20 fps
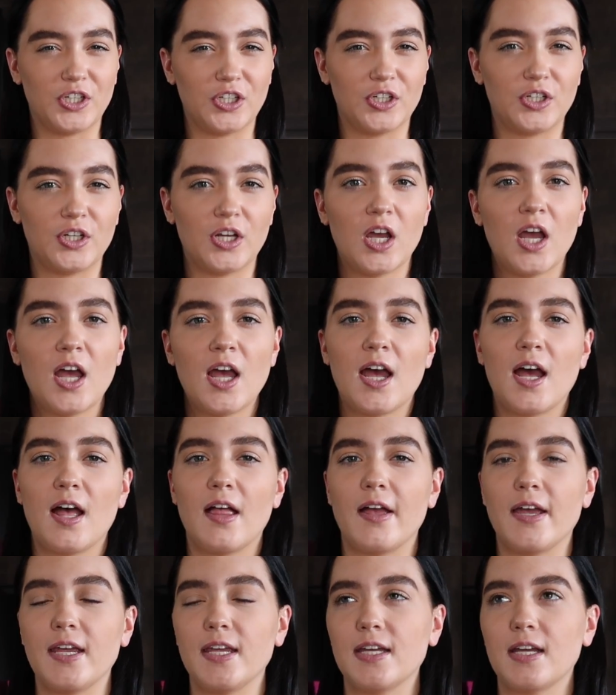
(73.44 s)
good
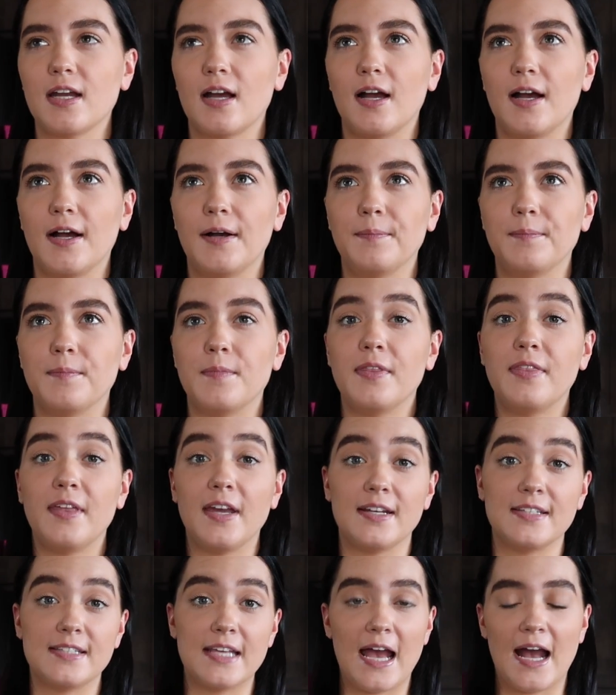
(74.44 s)

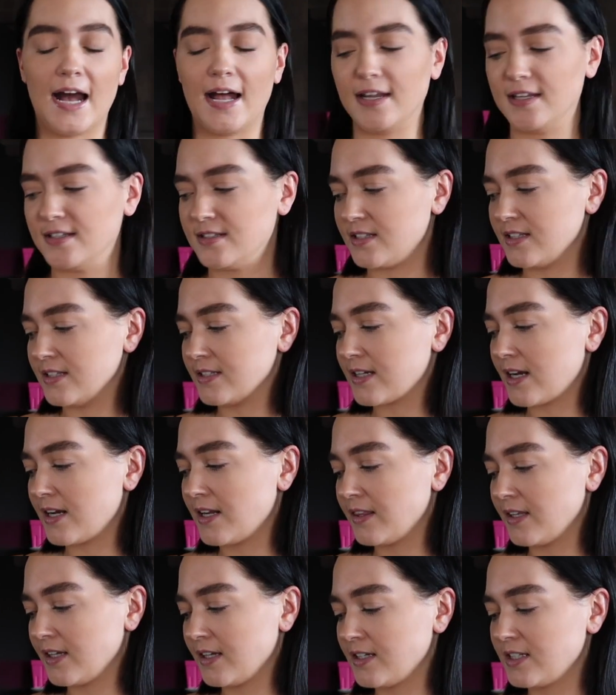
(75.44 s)
thing to add into these kind
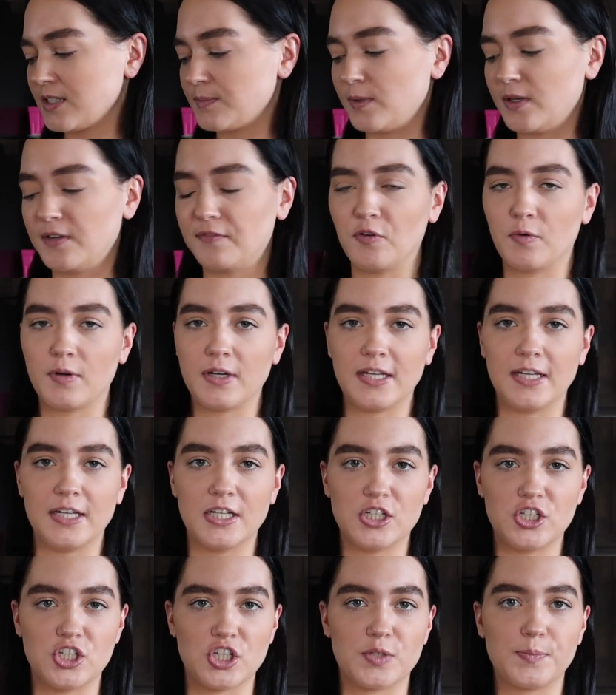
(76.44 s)
of things. But if you want to eat
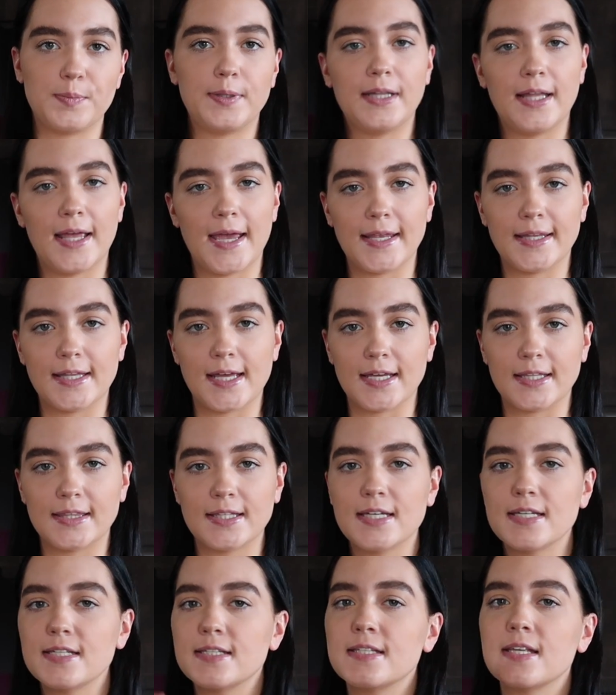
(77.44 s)
it just plain like
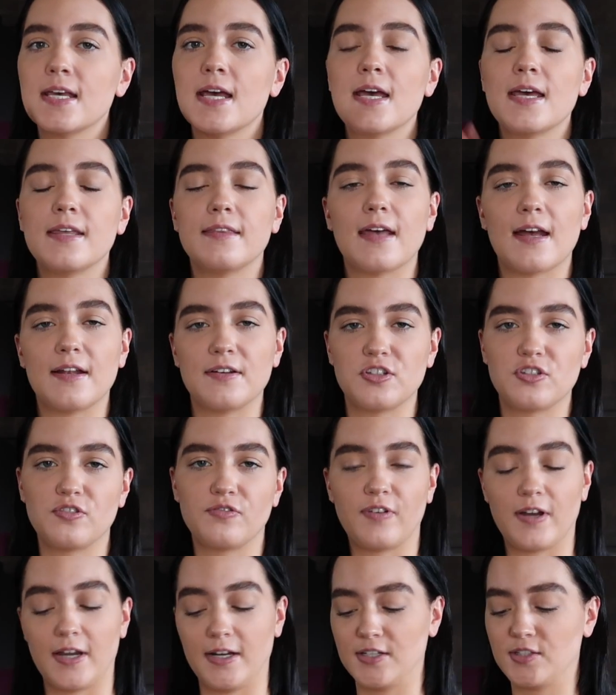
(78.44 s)
this, that's
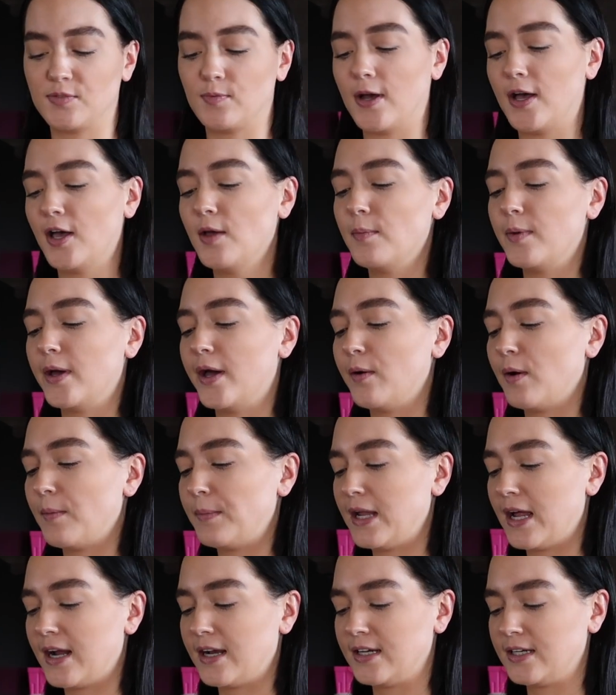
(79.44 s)
fine as well. But I'm
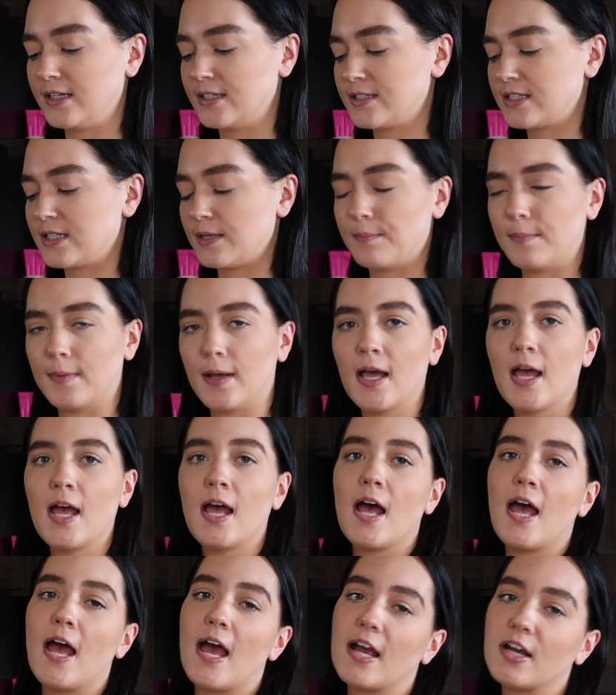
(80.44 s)
gonna adding some
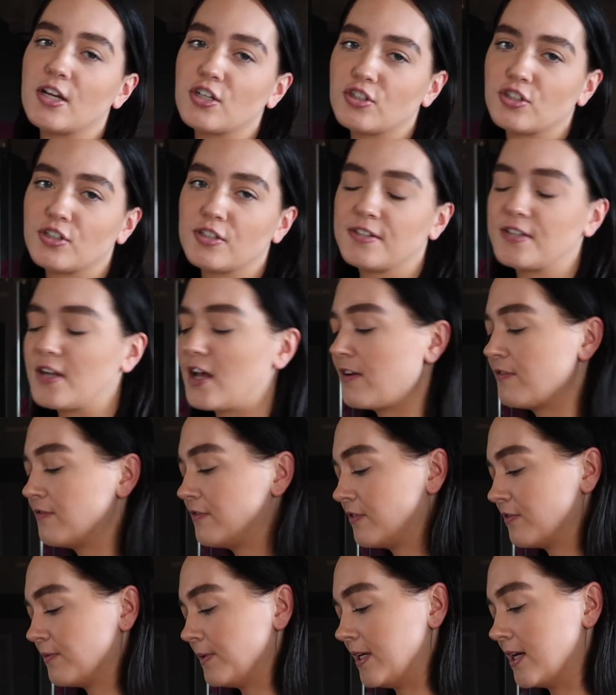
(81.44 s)
extra
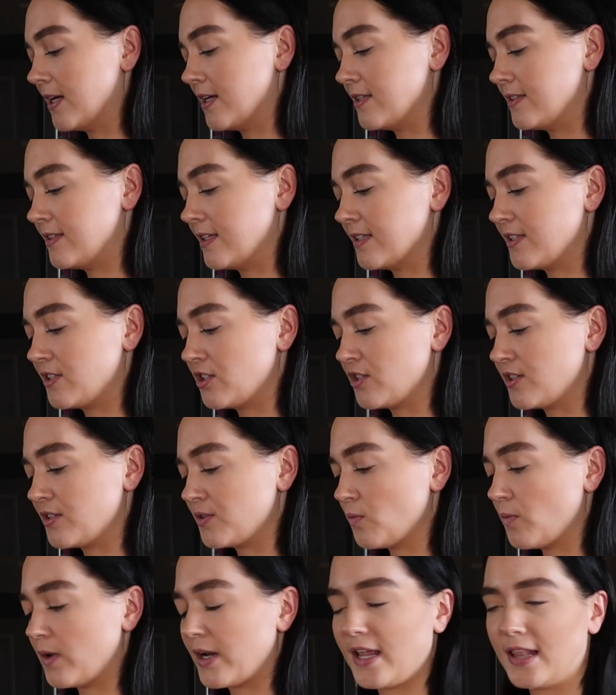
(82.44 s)
stuff because that's
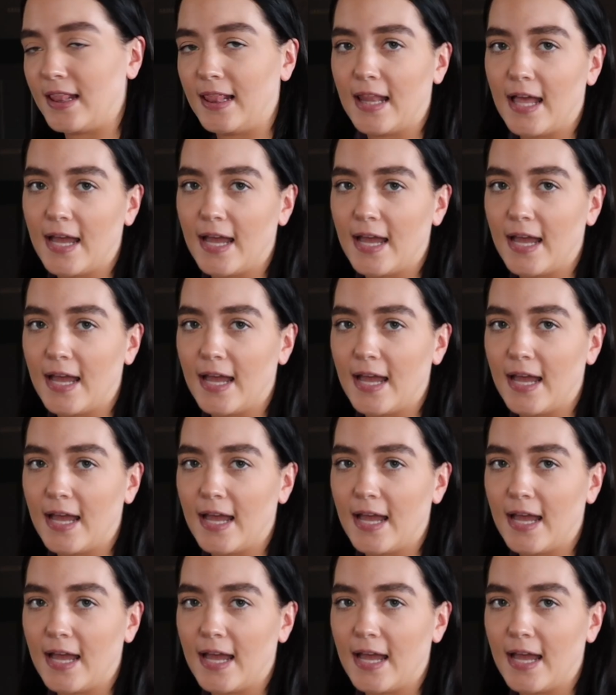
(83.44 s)
just what I